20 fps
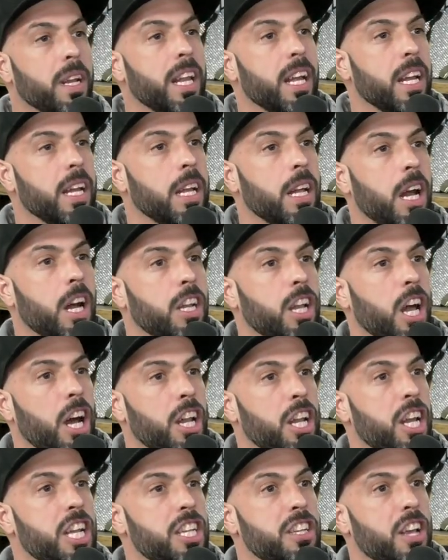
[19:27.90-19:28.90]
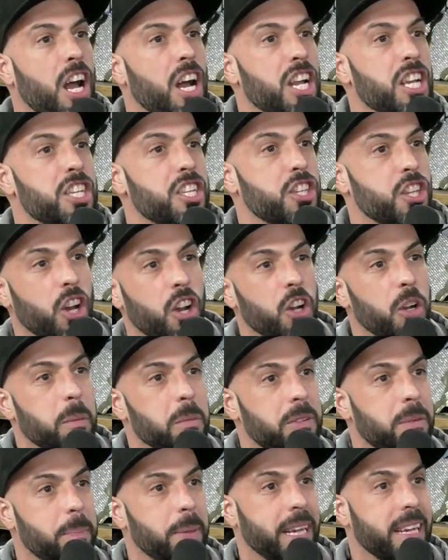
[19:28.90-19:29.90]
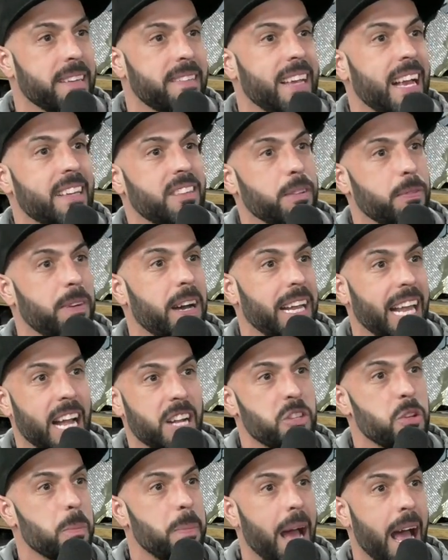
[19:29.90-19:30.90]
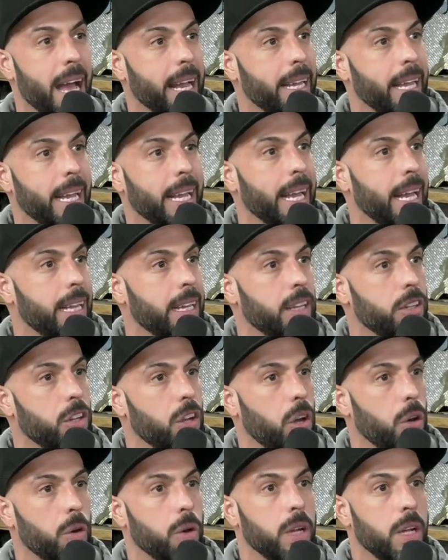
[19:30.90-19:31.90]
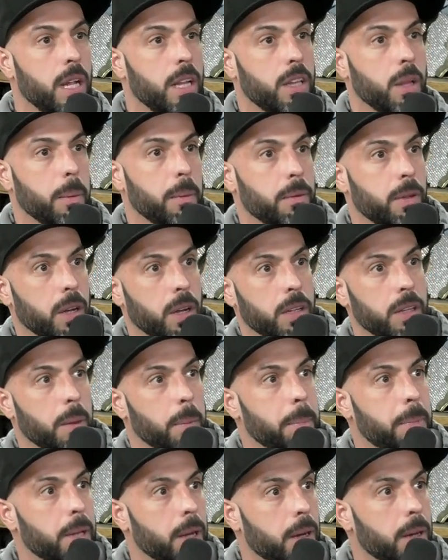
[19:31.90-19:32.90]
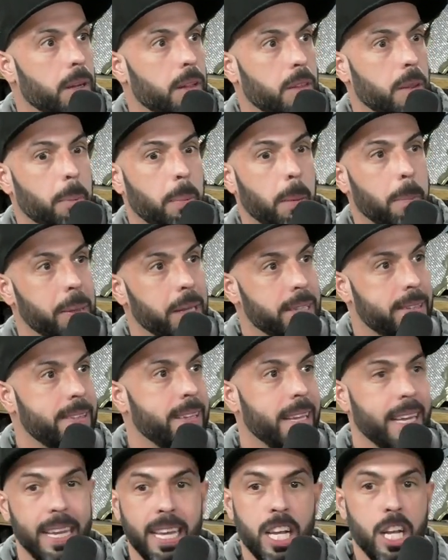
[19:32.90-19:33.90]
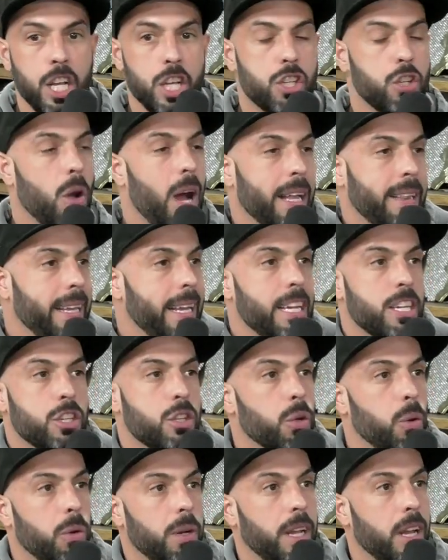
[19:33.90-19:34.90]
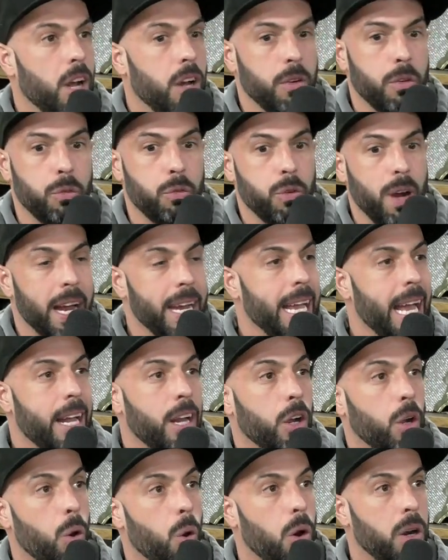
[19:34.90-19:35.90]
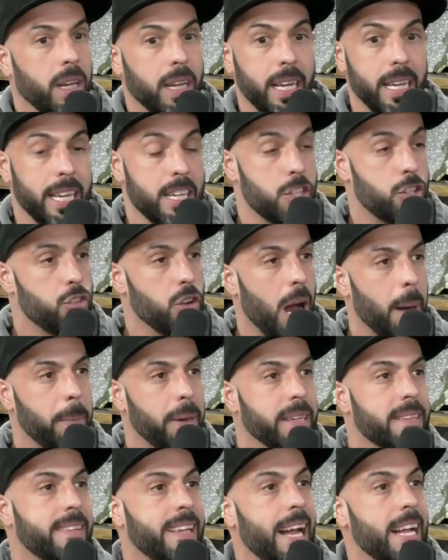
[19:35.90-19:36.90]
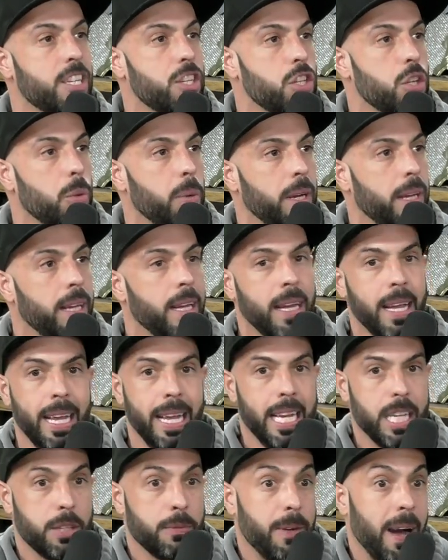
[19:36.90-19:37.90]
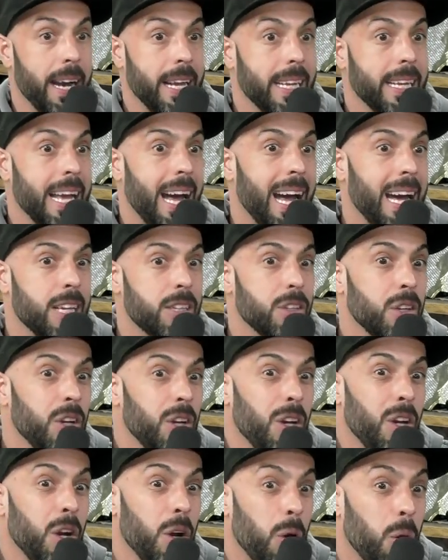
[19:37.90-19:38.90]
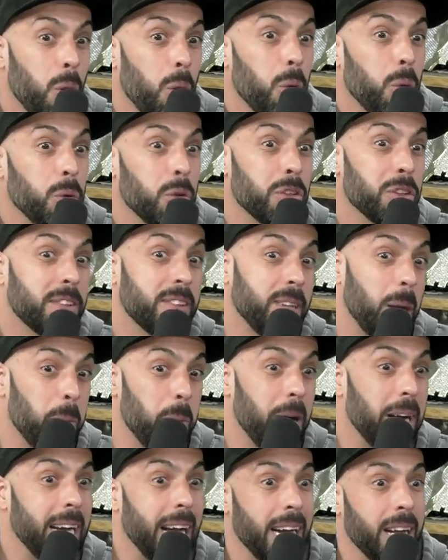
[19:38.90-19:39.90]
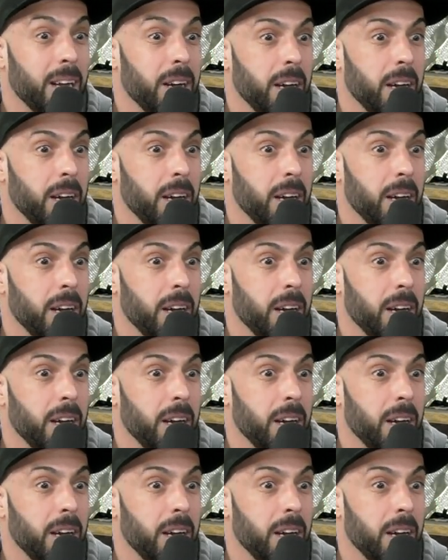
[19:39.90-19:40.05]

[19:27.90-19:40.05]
it on his terms because he has the financial backing and you know the publicity. So I think he's doing it right and accordingly. There's drama attached to it. He's fighting guys who somewhat got